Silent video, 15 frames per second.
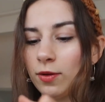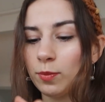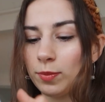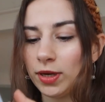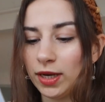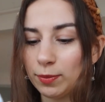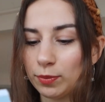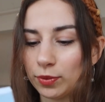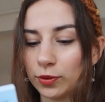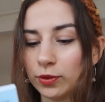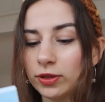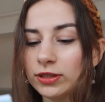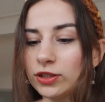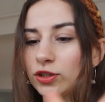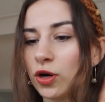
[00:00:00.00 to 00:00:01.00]

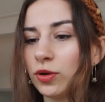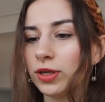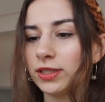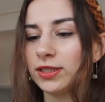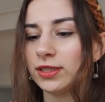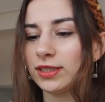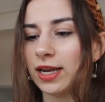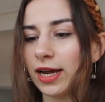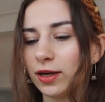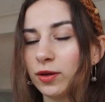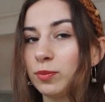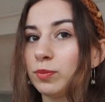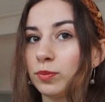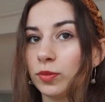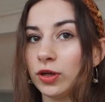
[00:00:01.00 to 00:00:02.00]
people. So this is like
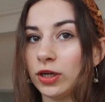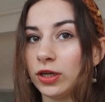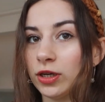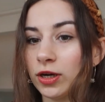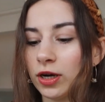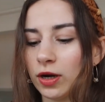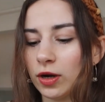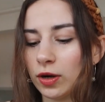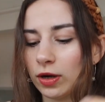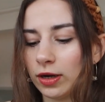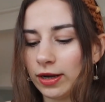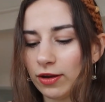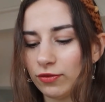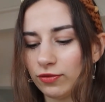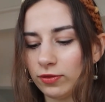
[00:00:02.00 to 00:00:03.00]
the
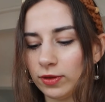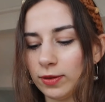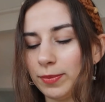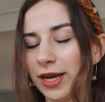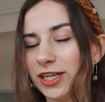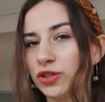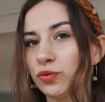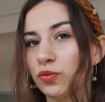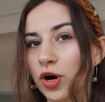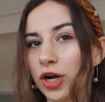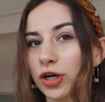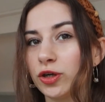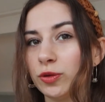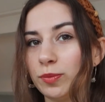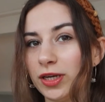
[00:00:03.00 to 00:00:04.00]
if the page of
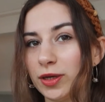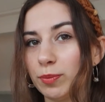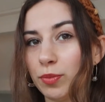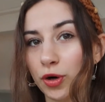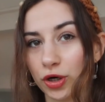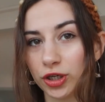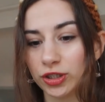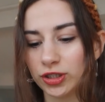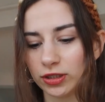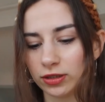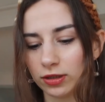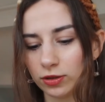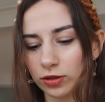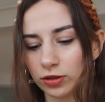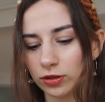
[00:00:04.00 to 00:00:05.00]
water could be a
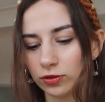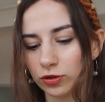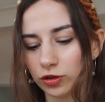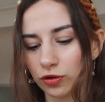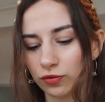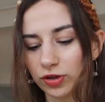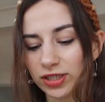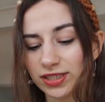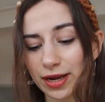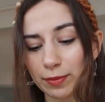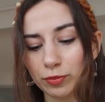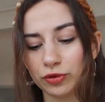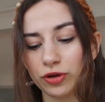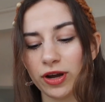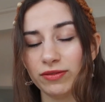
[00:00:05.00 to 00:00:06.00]
person. So for
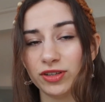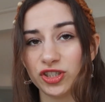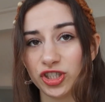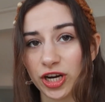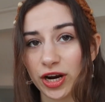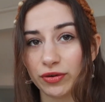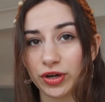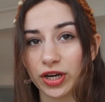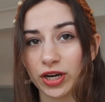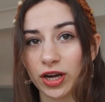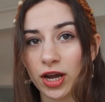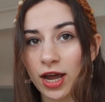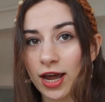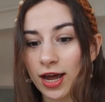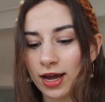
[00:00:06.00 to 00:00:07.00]
example, you have the chariot.
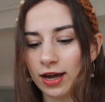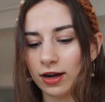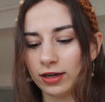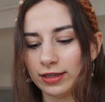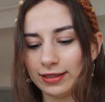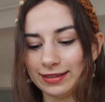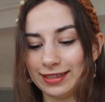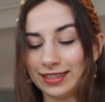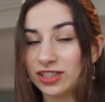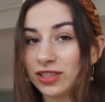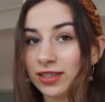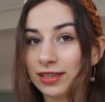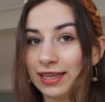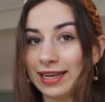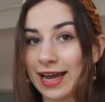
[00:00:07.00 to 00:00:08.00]
This
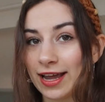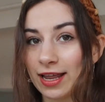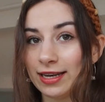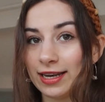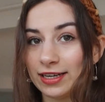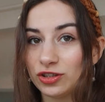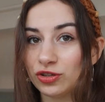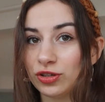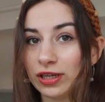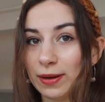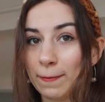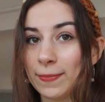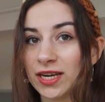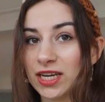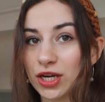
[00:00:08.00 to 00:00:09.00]
could literally
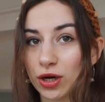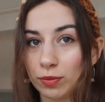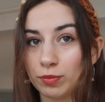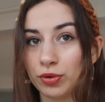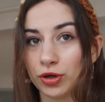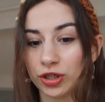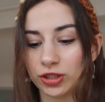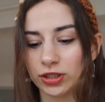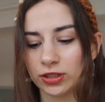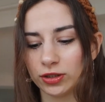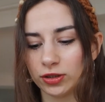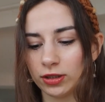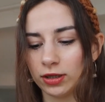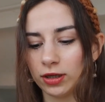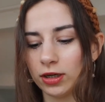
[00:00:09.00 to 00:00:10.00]
be a
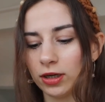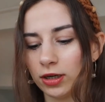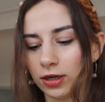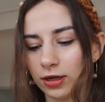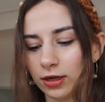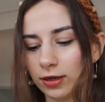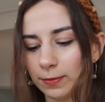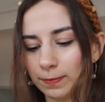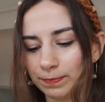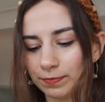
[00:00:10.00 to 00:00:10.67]
person uh,